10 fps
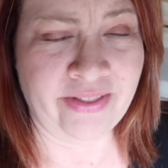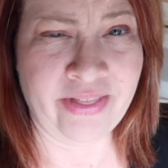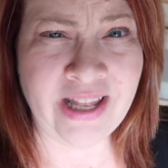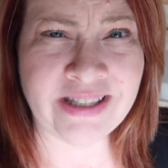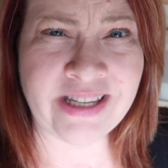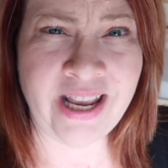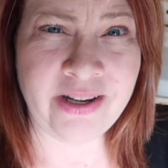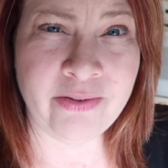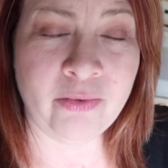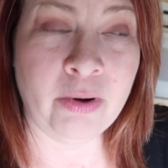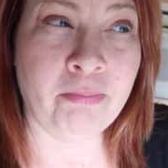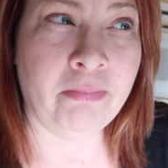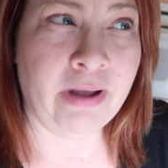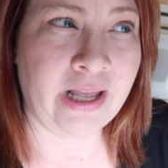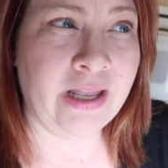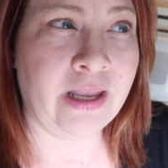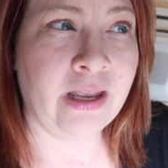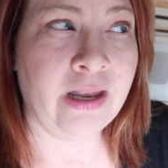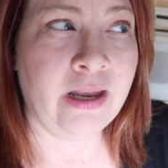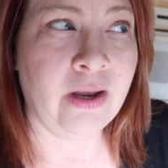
that's kind of what my